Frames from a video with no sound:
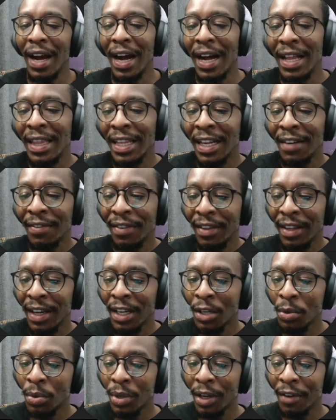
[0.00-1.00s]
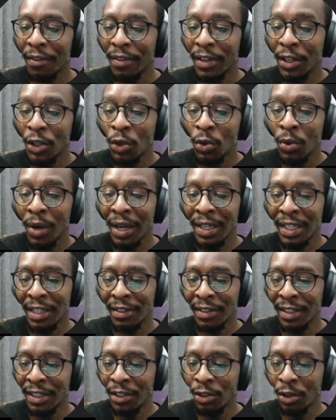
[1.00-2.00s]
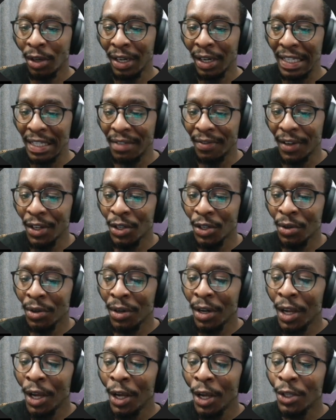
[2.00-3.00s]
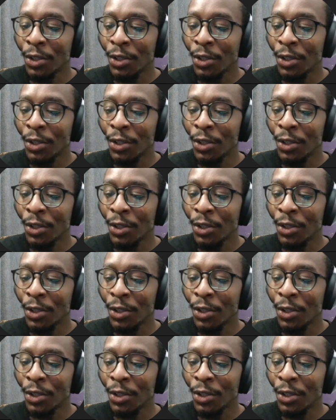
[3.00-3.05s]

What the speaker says: And then after that, we have the $200 version.